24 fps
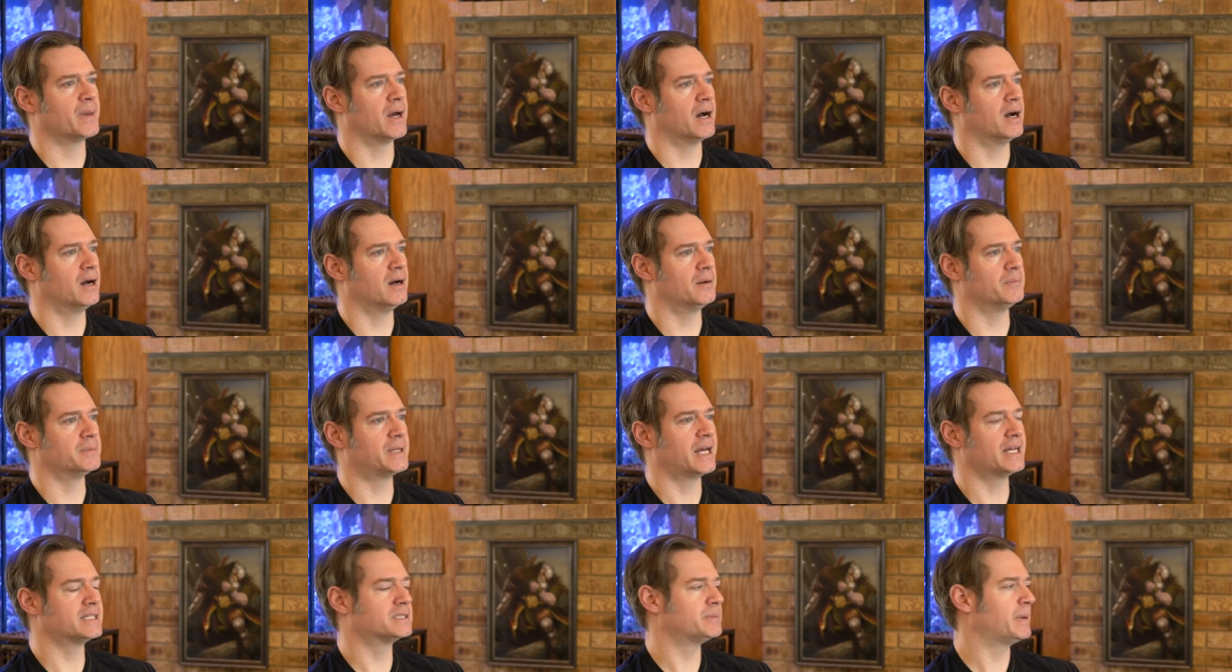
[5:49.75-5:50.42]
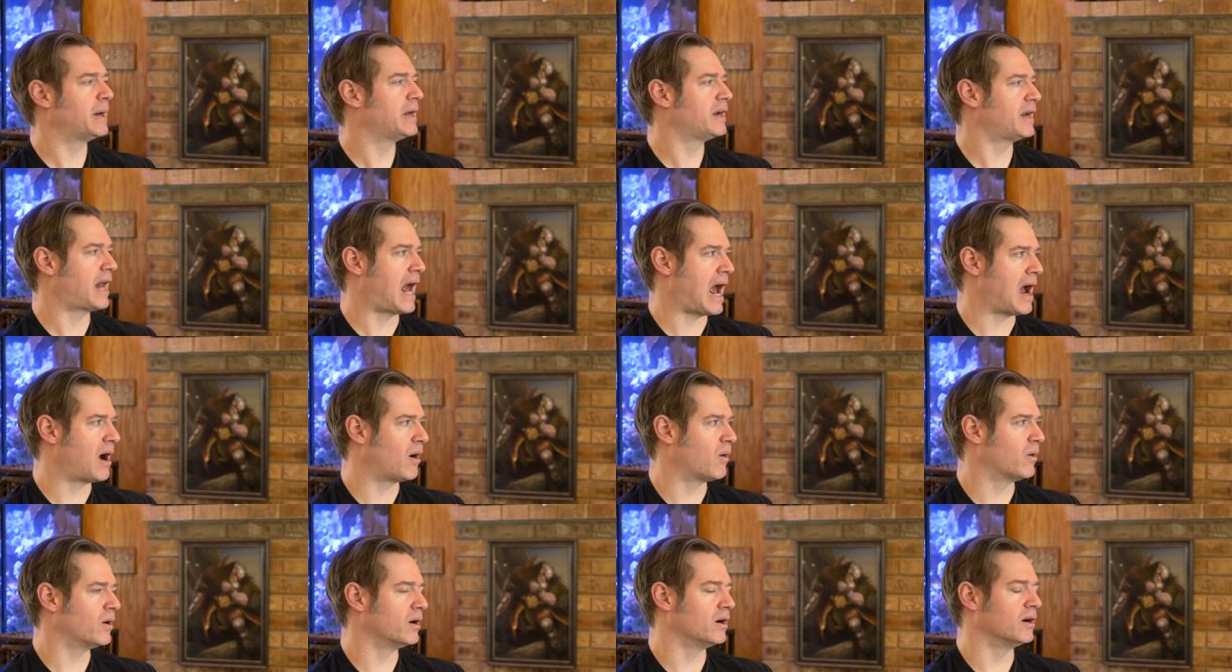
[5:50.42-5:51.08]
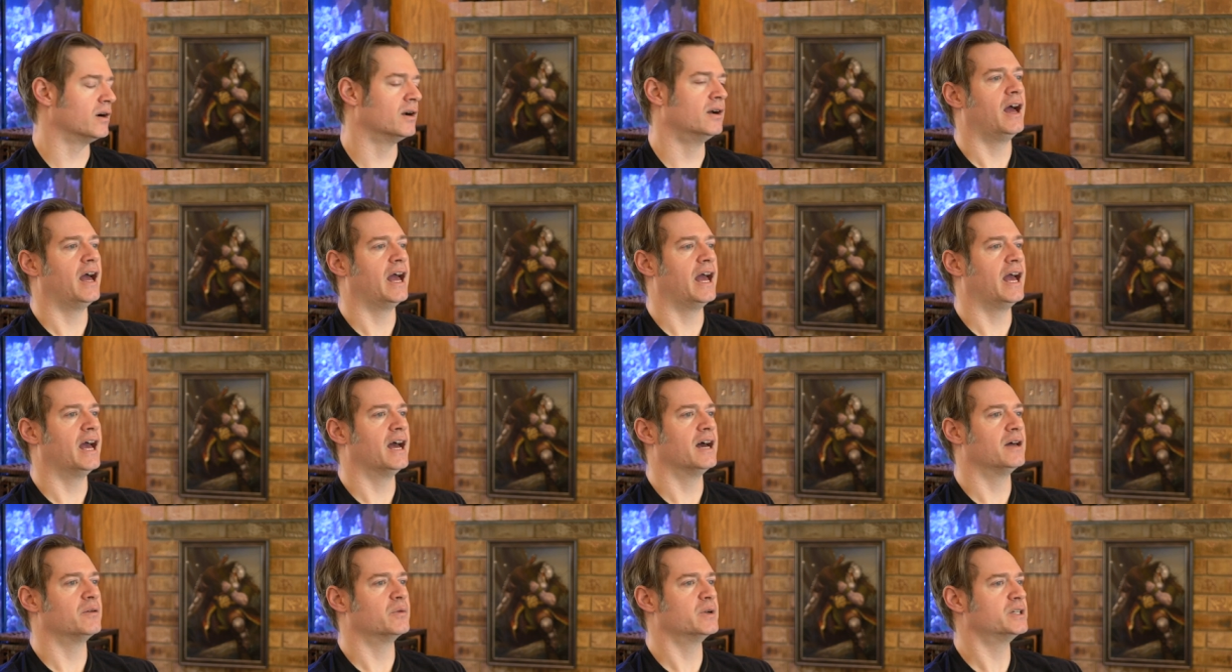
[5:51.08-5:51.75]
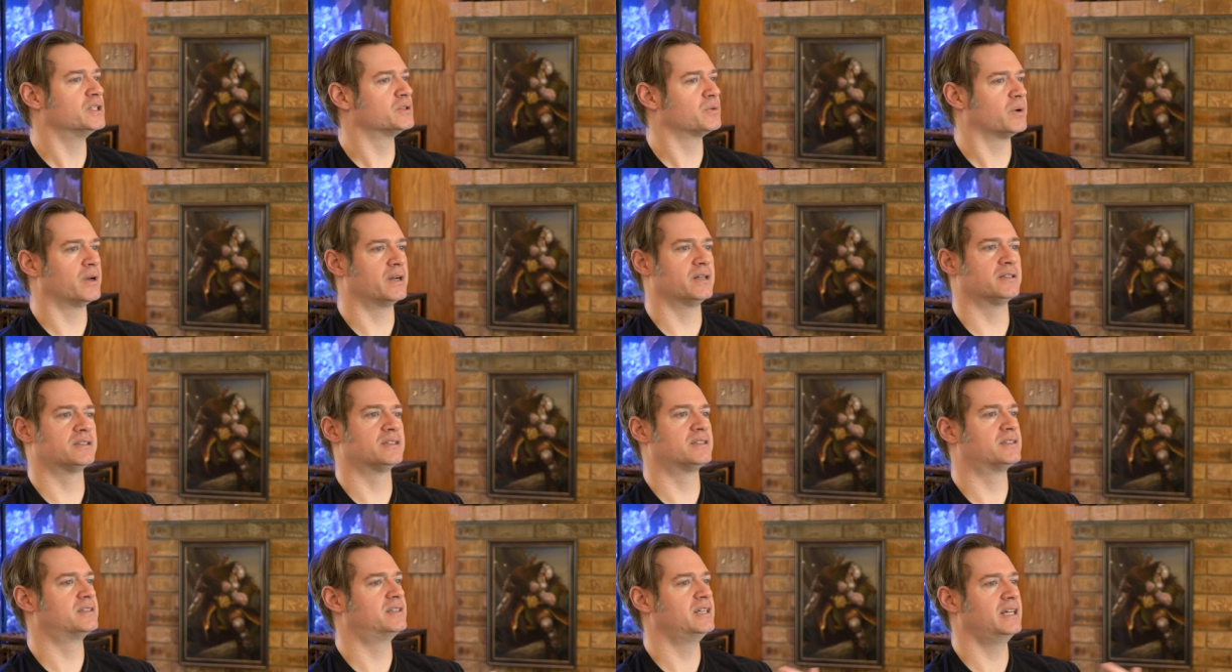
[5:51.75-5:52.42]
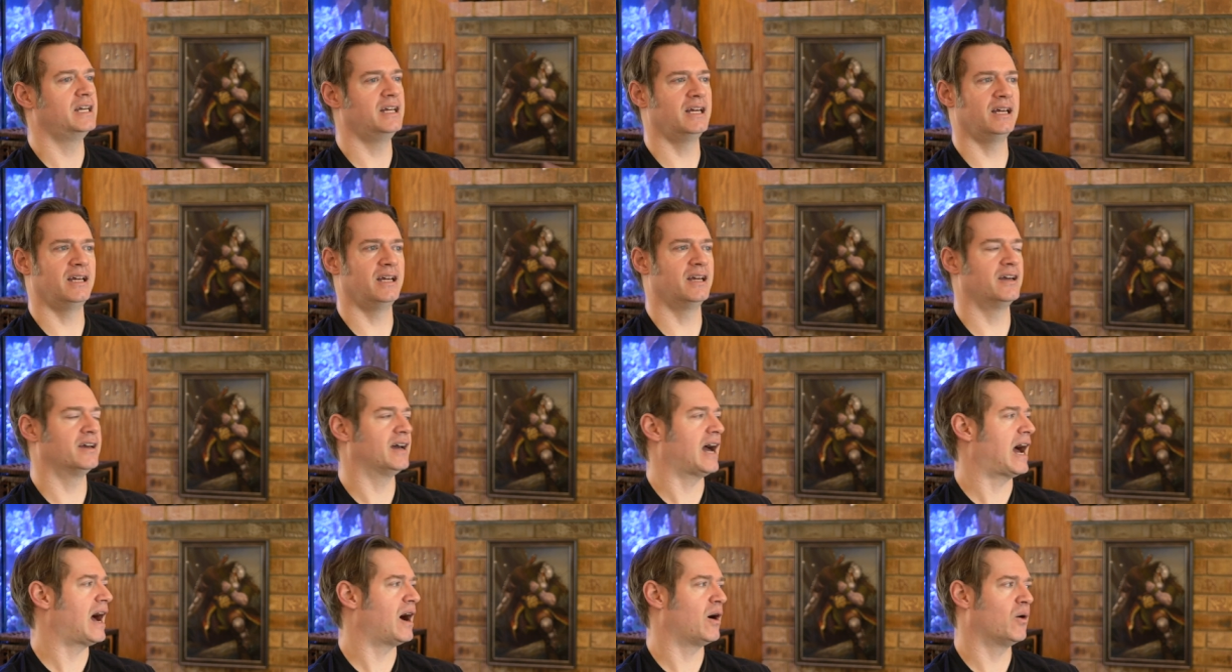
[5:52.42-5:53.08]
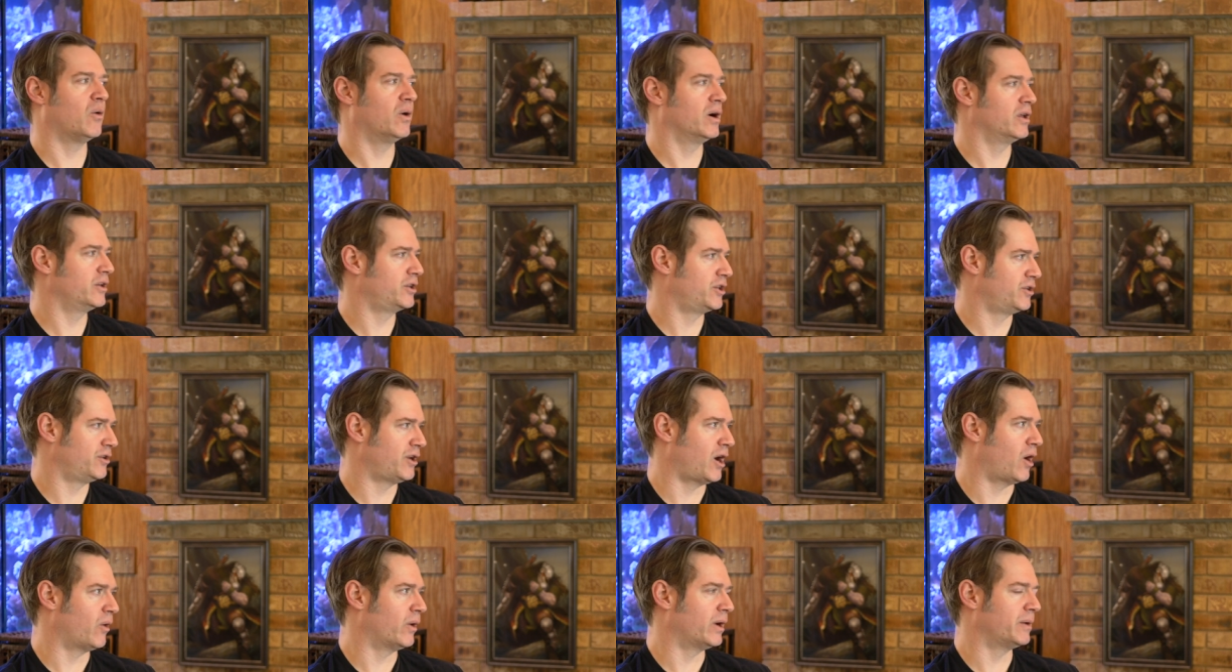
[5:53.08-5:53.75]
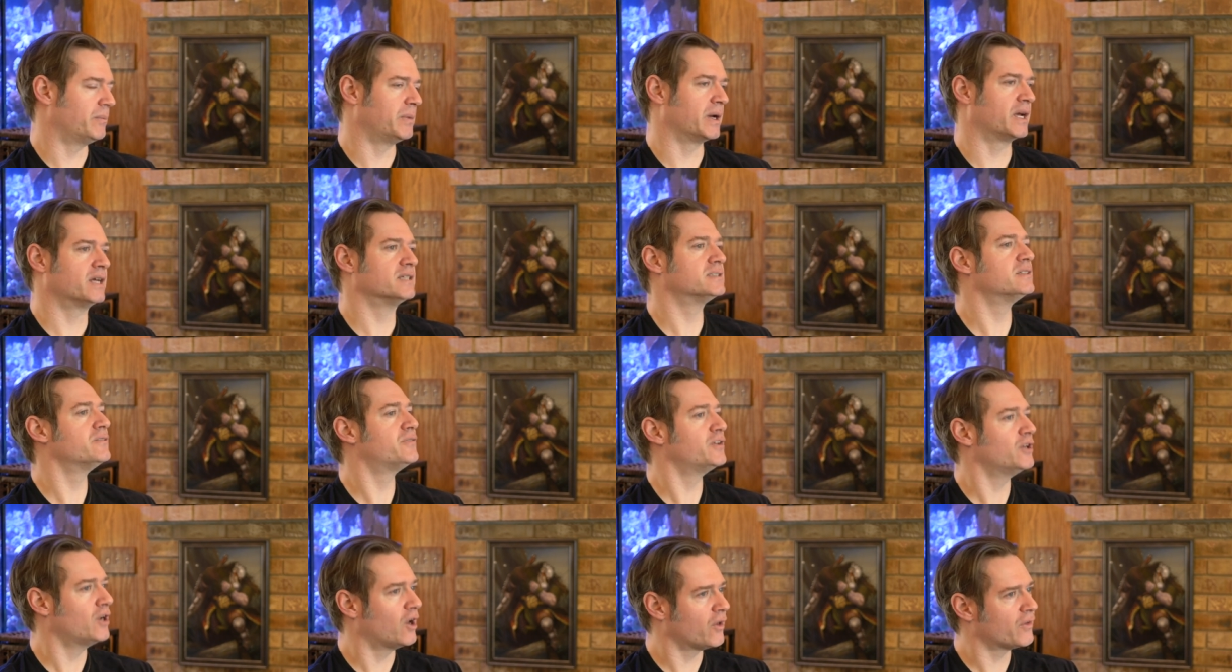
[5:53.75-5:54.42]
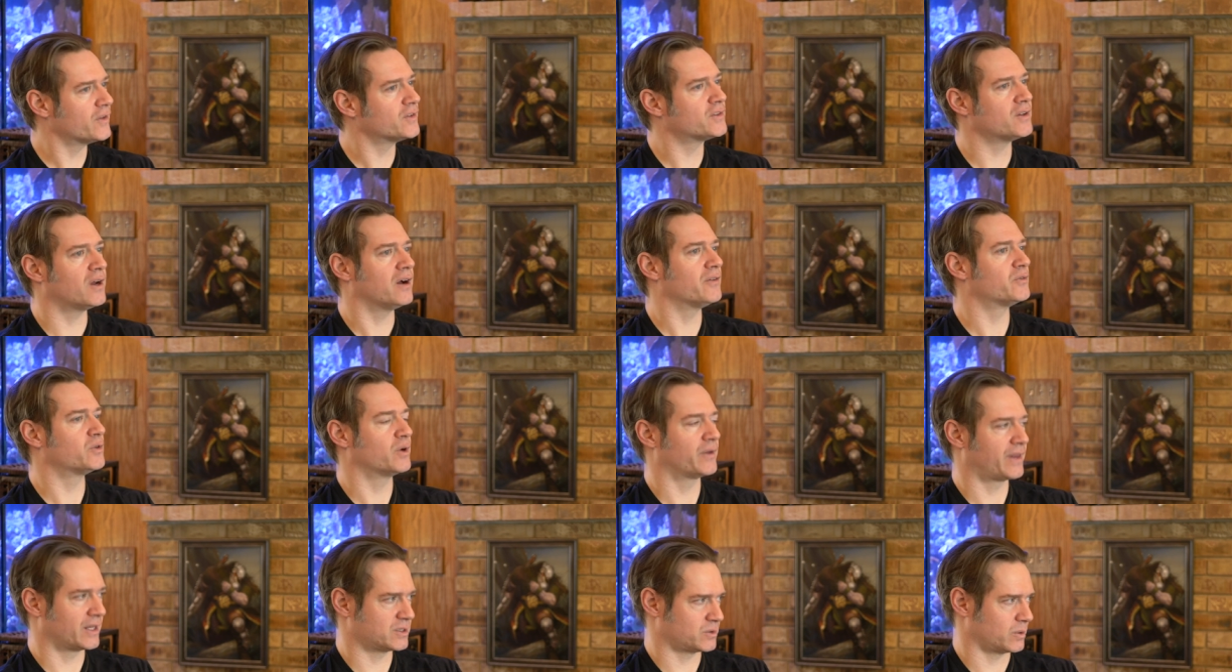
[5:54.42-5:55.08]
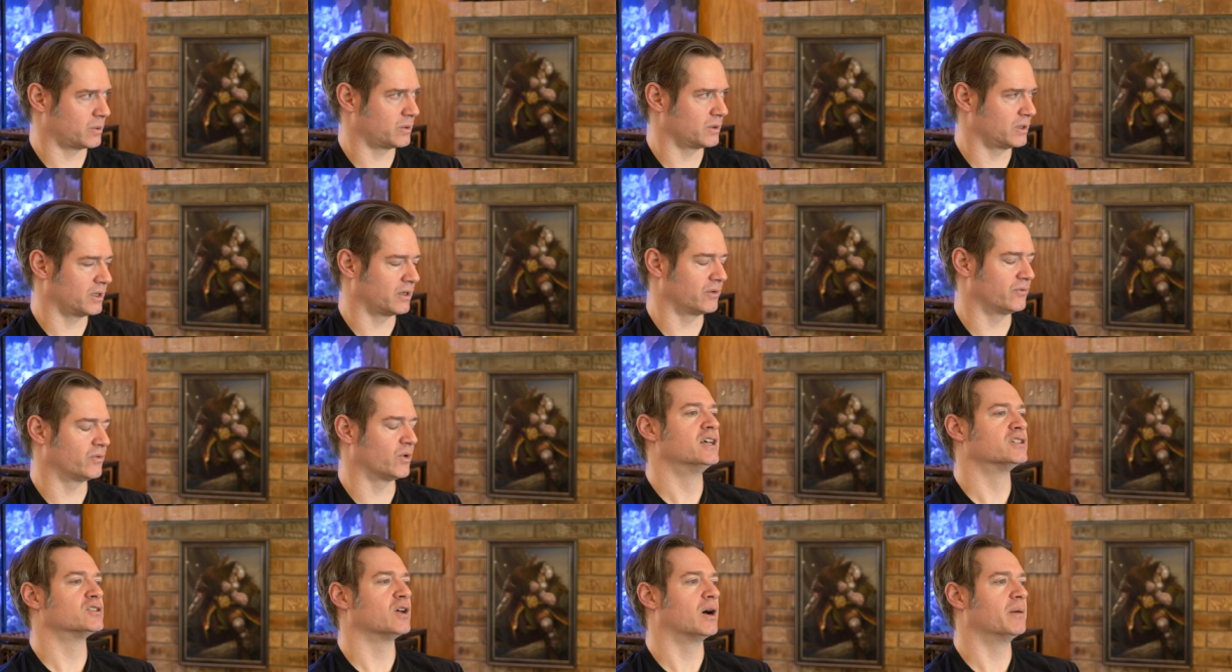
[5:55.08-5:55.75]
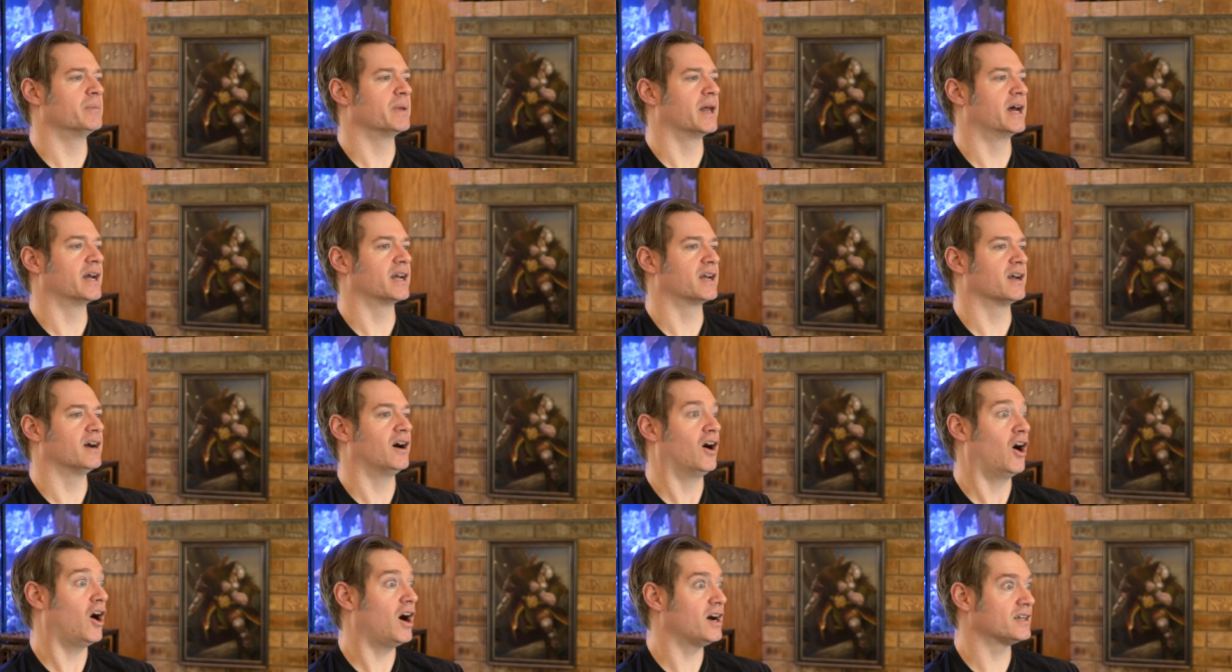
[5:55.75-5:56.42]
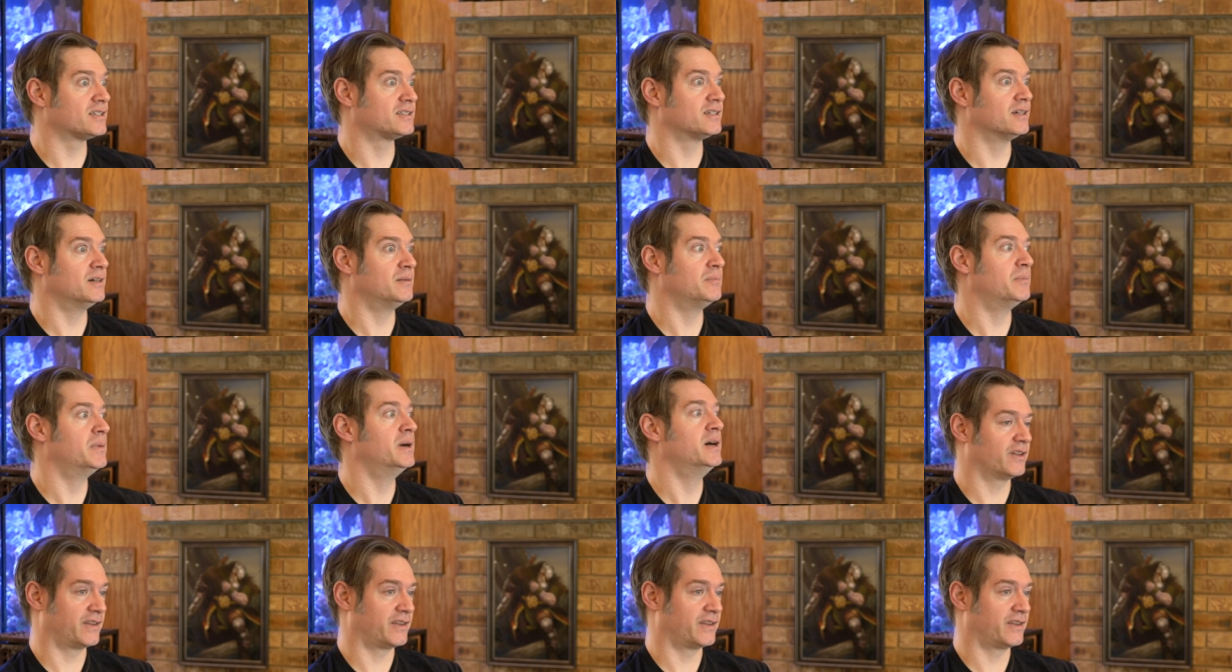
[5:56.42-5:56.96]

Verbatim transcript: um, takes about an hour, and we just want to see how well you know it because if you know the software, that's what we're looking for. So I'm like, awesome.